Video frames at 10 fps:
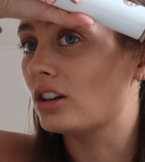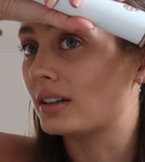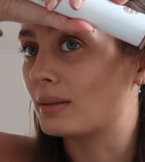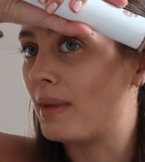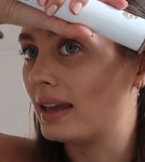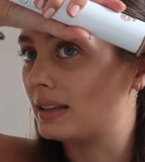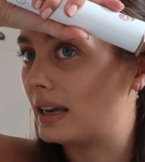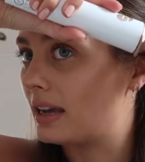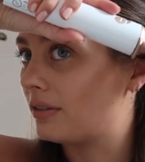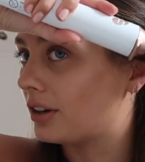looks
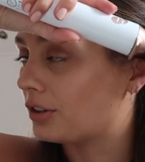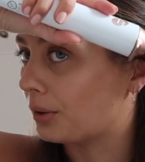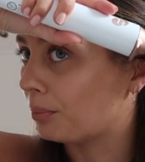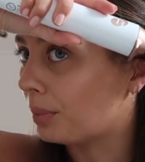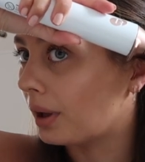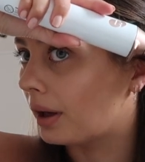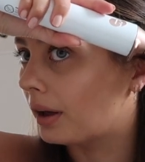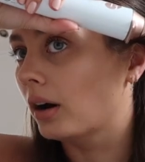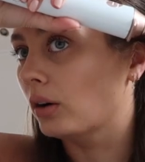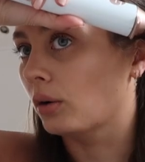messy if I don't
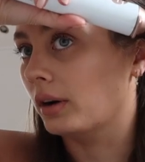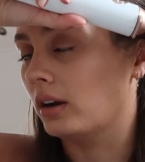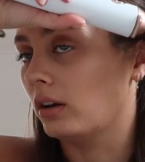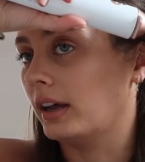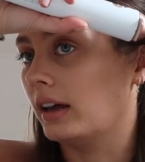put an oil on